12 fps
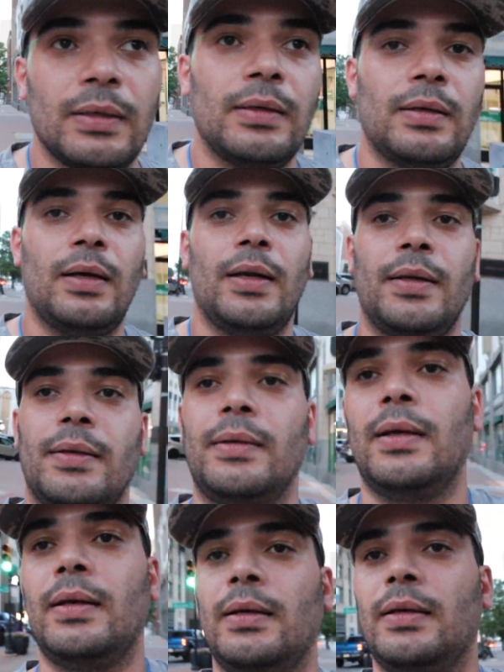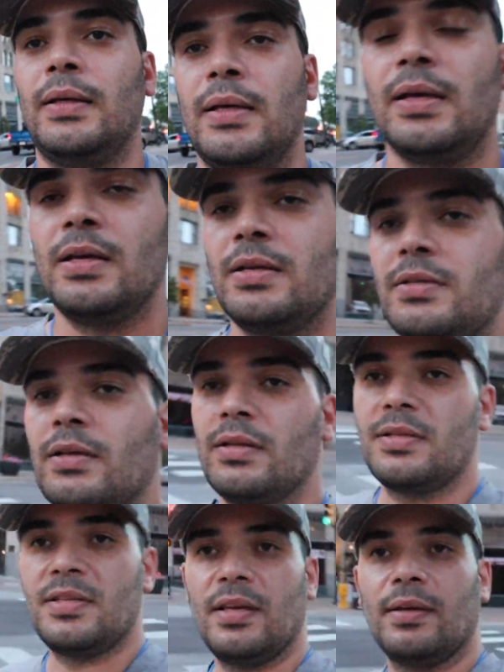All right. So
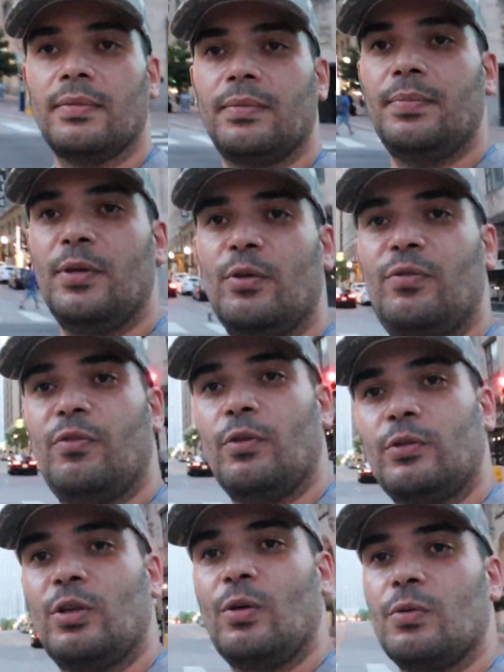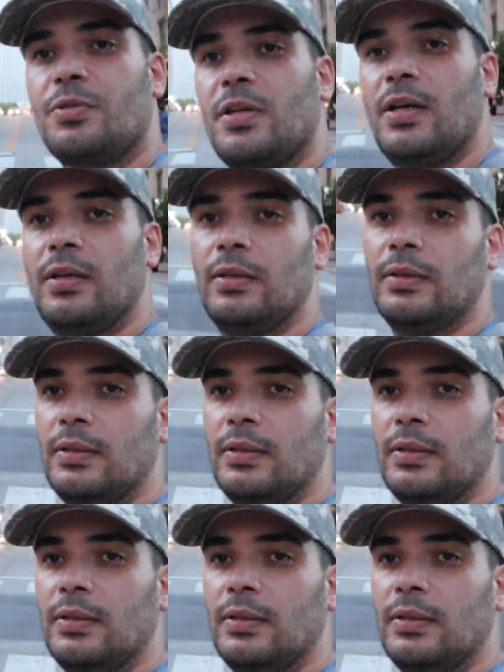let's see. Beautiful Tulsa.